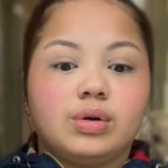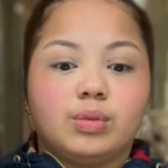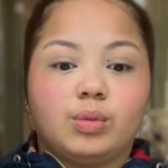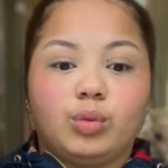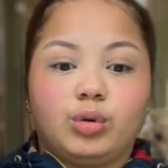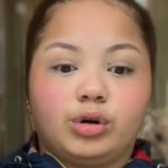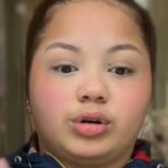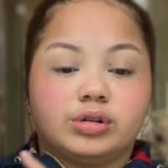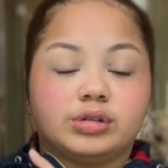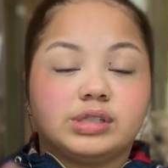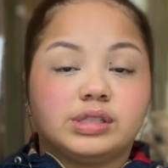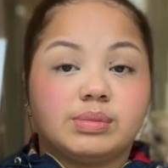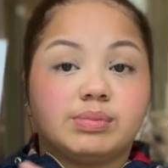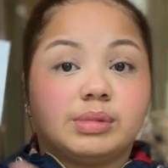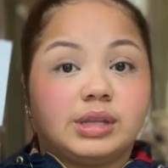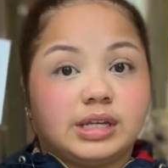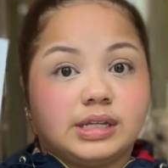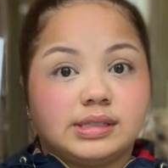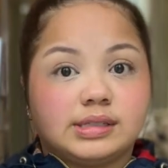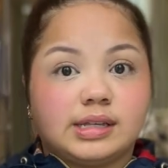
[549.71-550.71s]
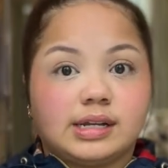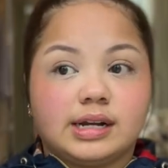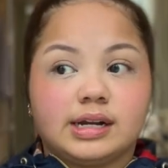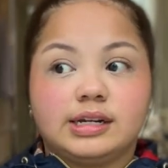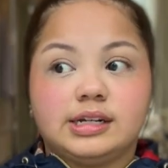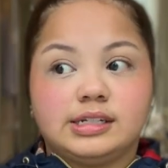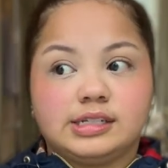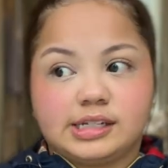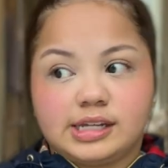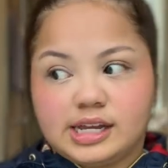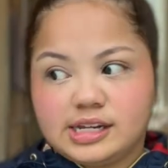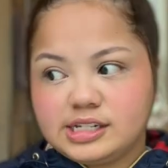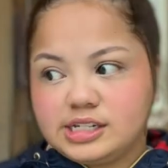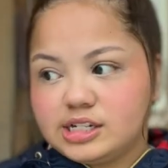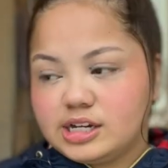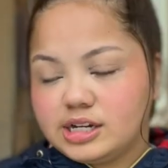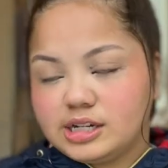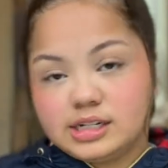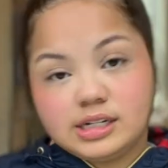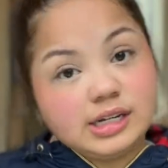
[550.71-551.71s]
work on some things that I need to get
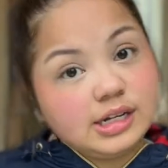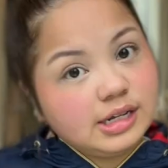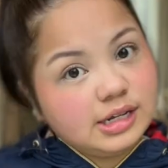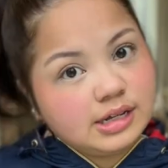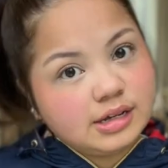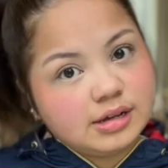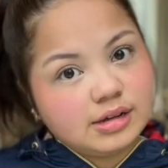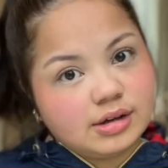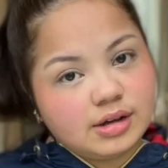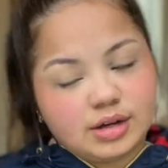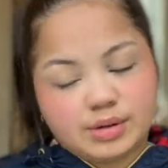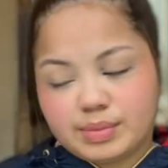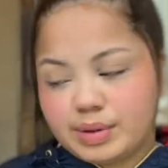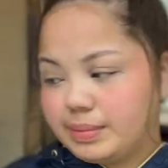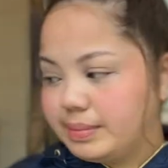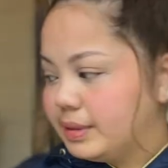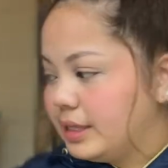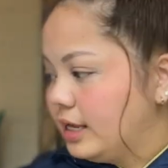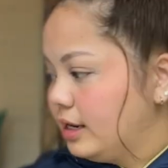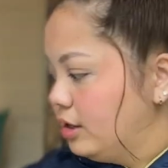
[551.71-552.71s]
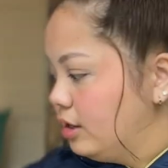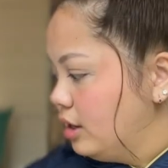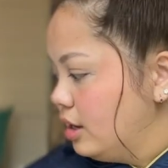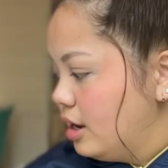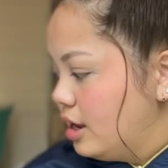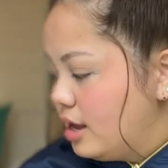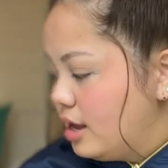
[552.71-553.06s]
done on my planner.